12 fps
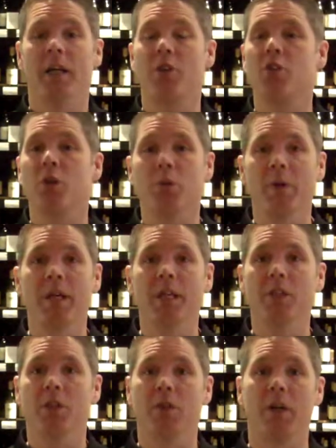and
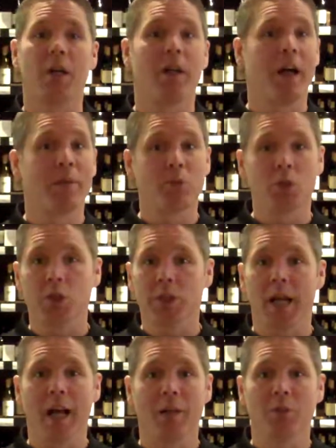chorizo and clams or
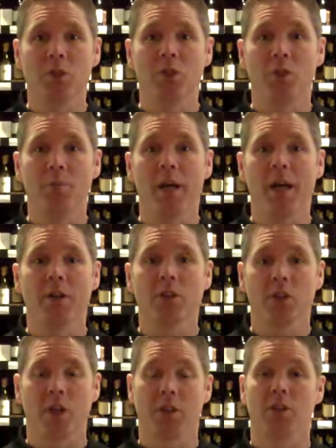scallops and tomato
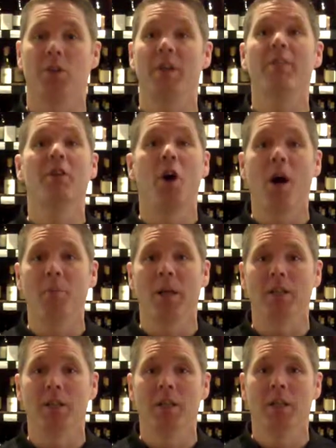sauce, or even
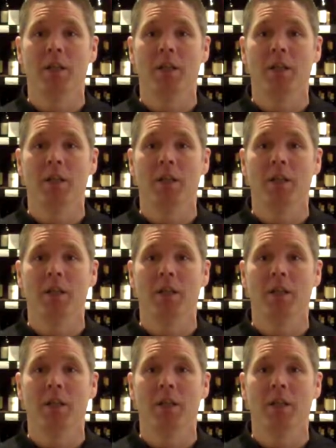omelets.